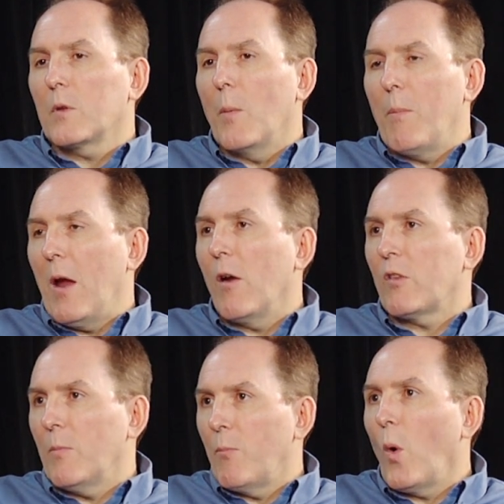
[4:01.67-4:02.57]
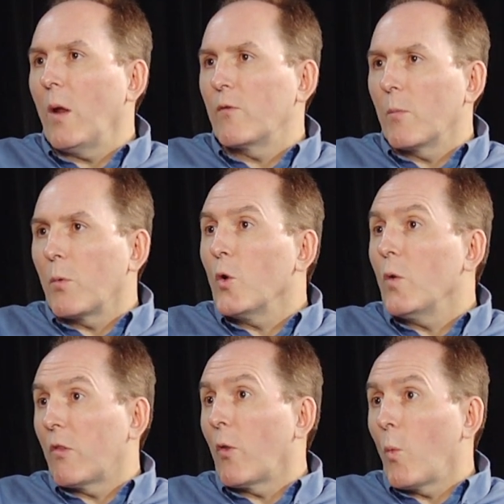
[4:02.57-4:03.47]
comparison point for
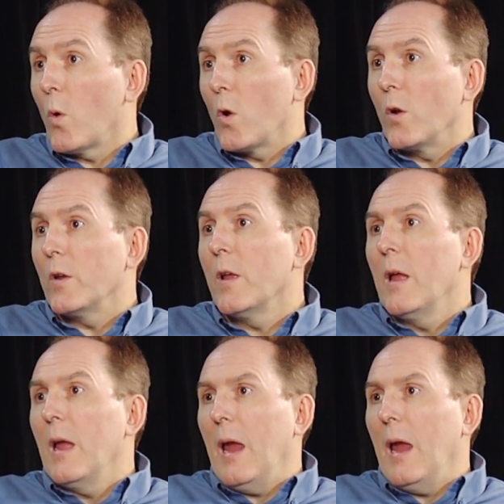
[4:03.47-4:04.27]
BLEU is the word.